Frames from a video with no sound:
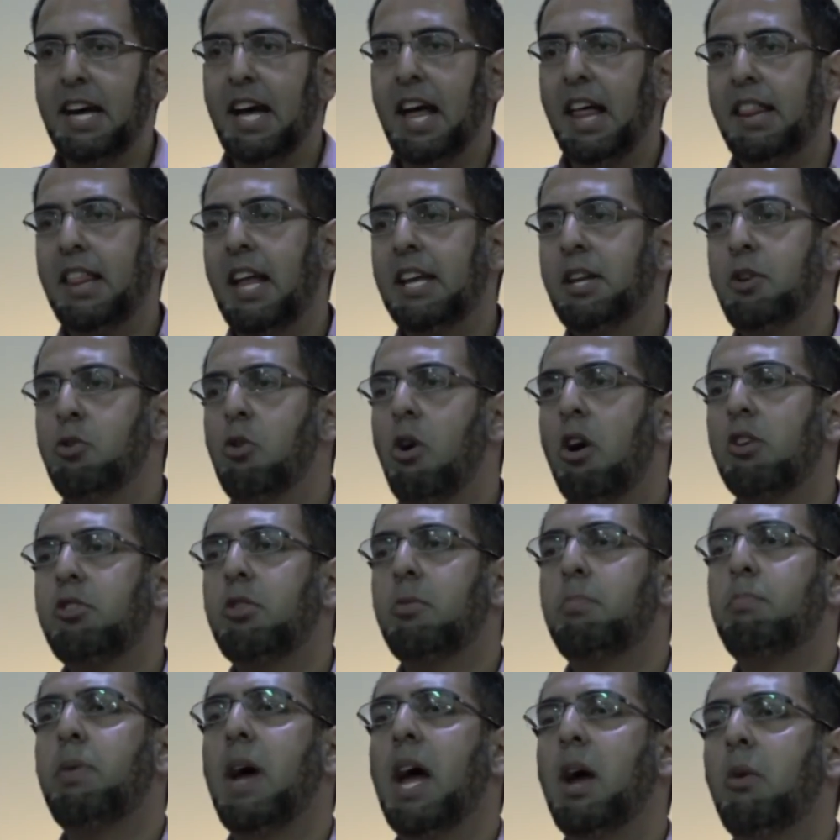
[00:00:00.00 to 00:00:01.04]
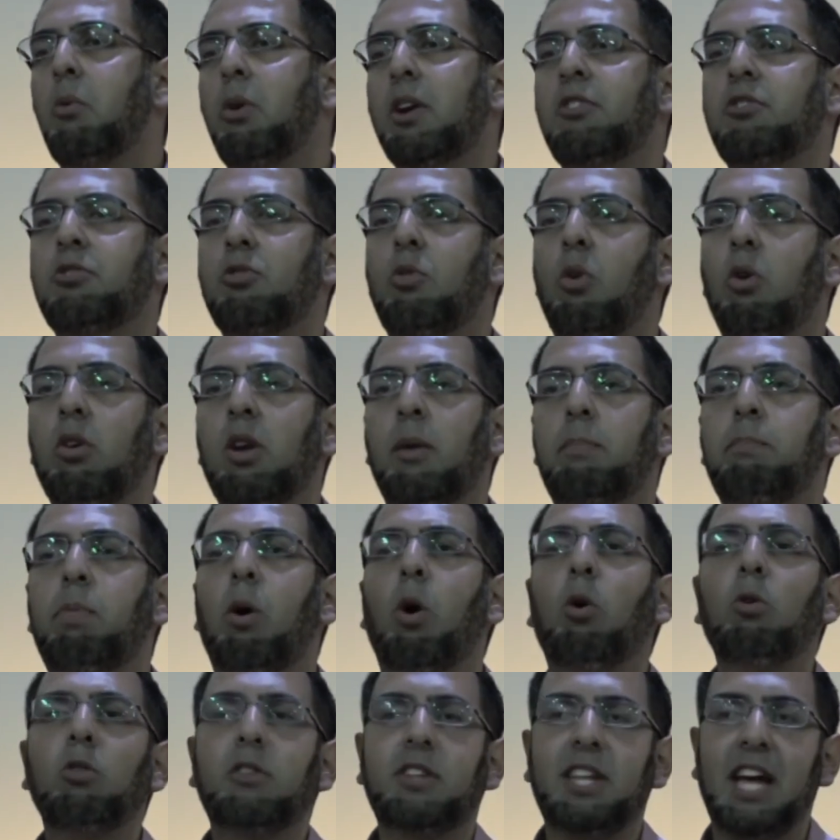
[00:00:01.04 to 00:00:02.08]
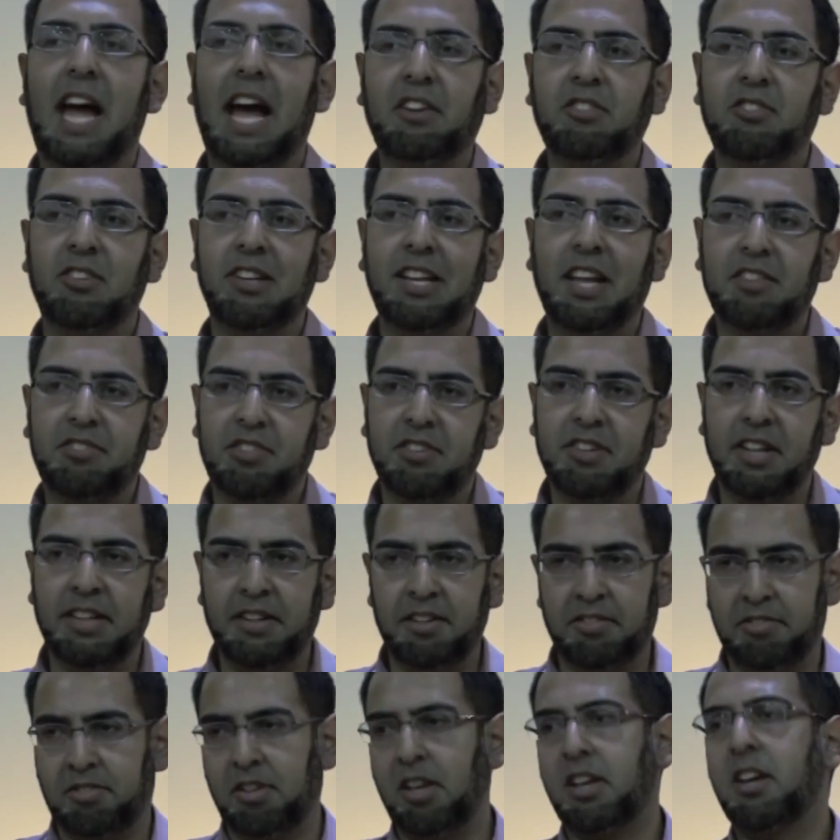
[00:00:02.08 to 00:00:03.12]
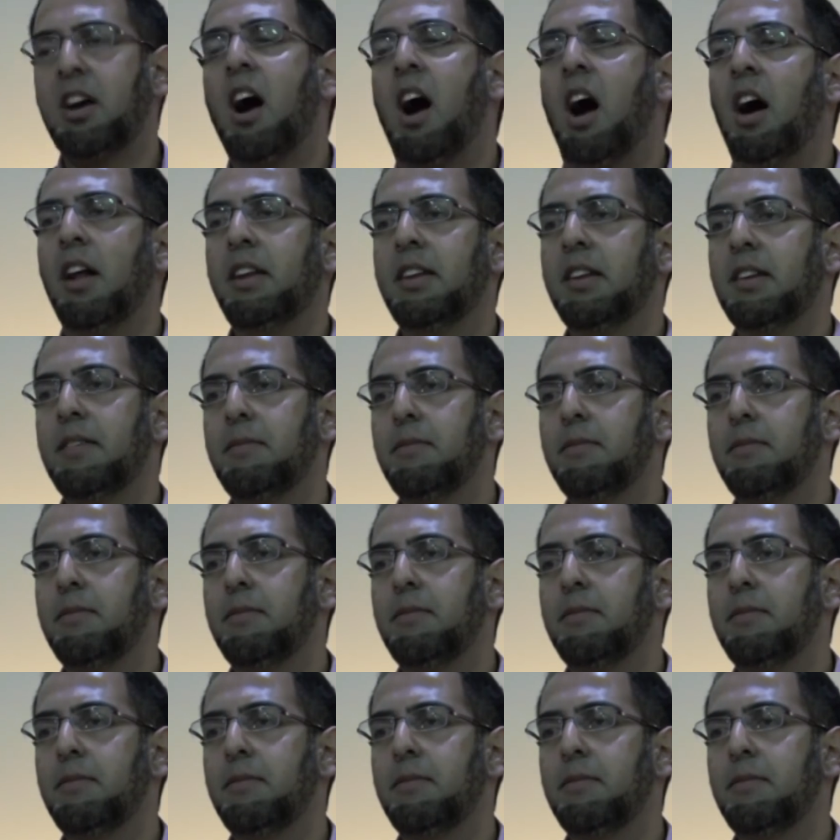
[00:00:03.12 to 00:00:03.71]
then you are to pay what is called a poll tax, lesser than the zakat,